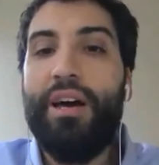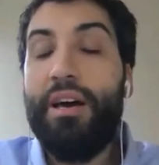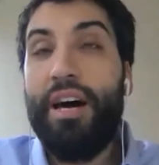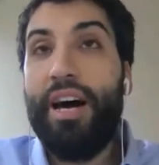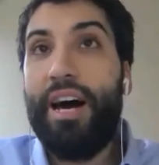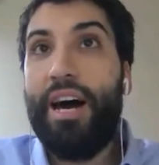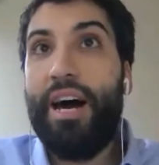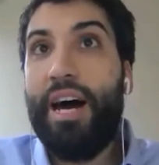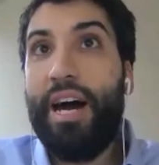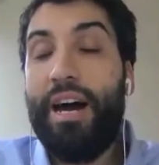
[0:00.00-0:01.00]

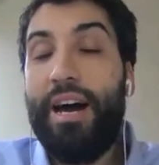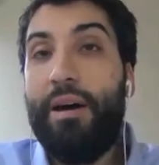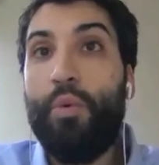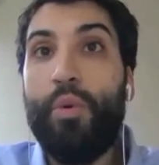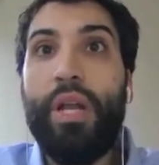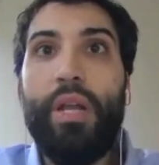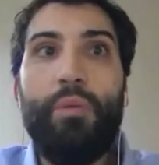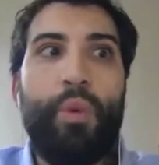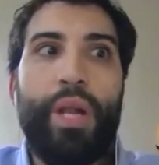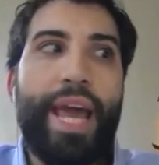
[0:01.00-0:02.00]
we
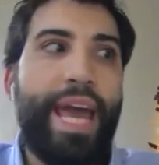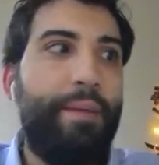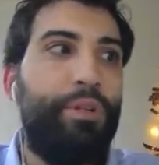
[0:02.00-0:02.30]
will aim